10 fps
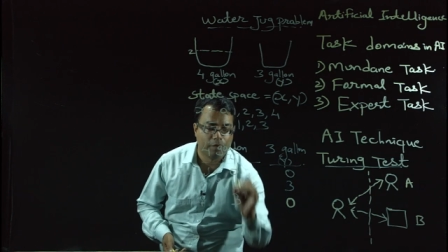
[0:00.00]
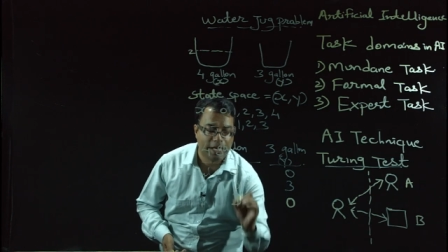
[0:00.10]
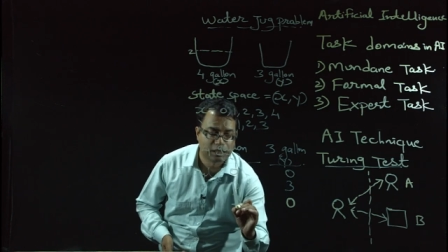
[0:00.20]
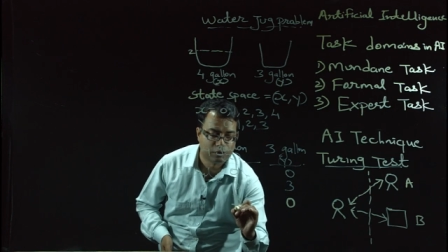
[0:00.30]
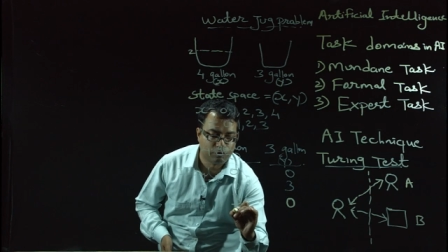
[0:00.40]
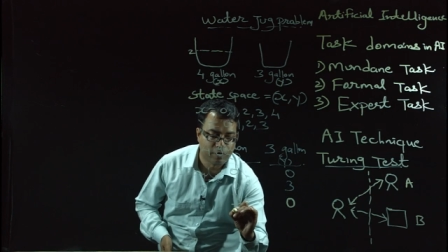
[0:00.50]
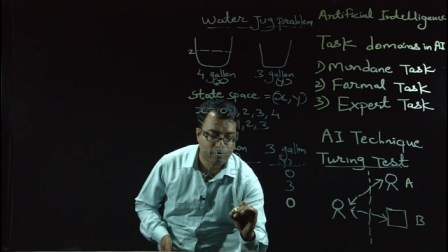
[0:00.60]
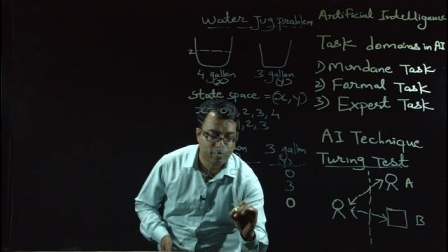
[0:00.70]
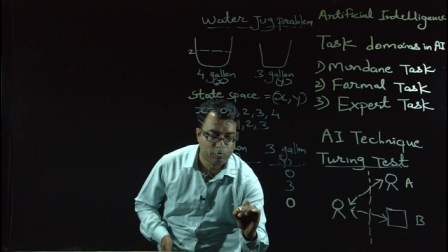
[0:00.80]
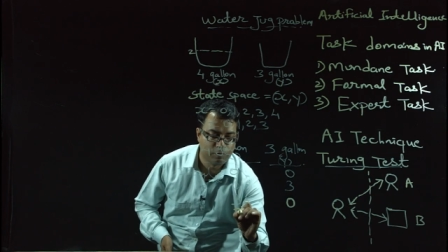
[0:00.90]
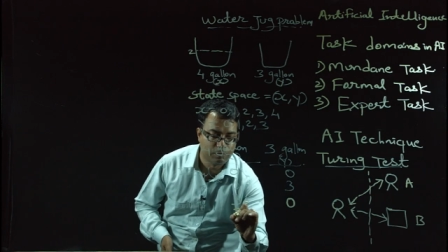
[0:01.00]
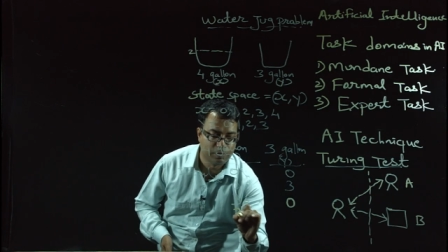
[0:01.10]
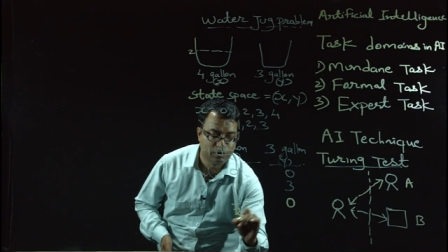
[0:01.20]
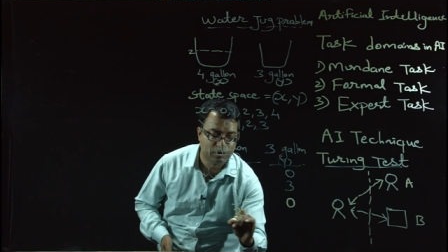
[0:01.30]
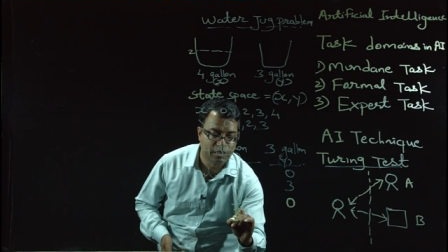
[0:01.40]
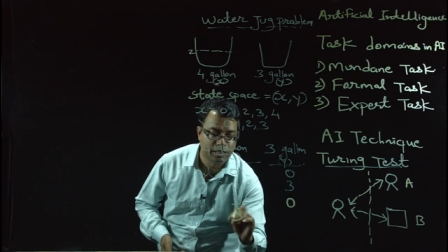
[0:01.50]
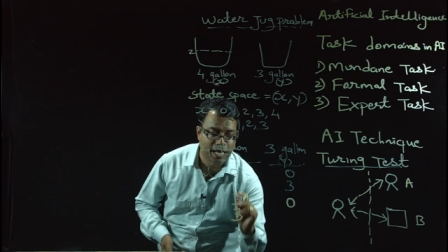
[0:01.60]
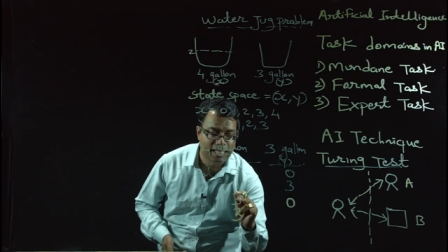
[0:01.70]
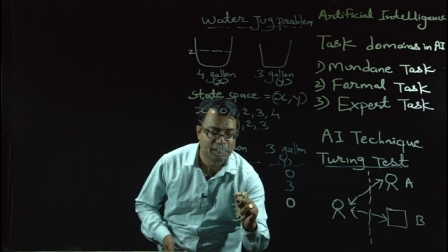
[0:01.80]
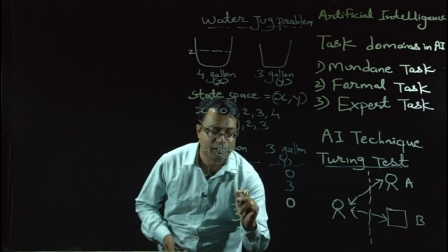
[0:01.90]
x y value will be 3
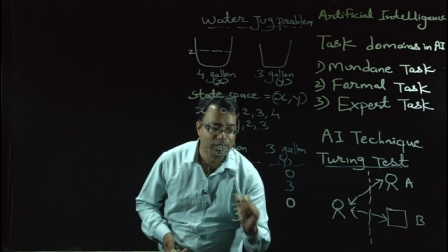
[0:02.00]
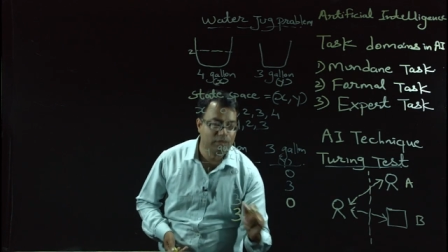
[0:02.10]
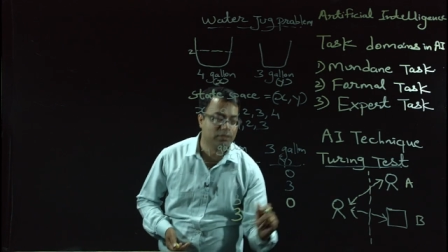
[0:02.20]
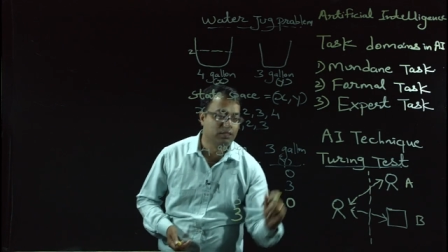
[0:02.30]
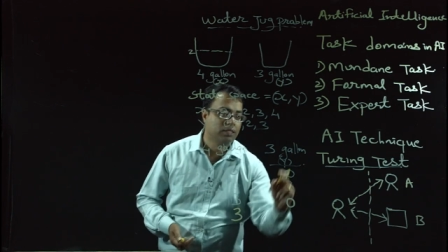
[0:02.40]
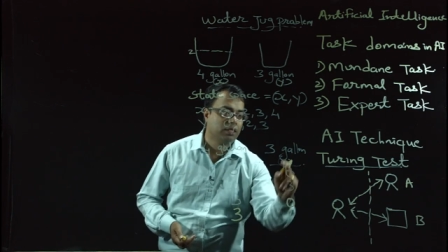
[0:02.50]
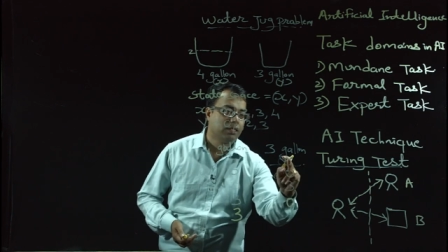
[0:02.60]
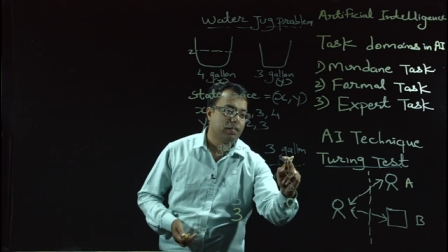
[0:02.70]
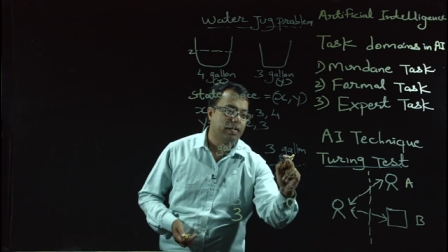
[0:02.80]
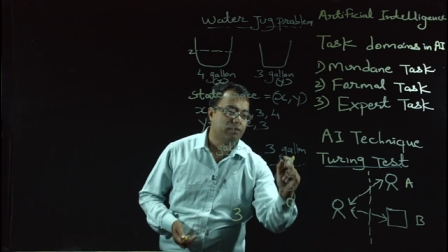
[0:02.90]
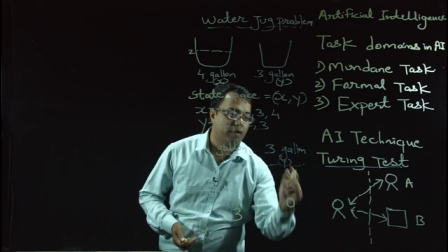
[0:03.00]
as it is and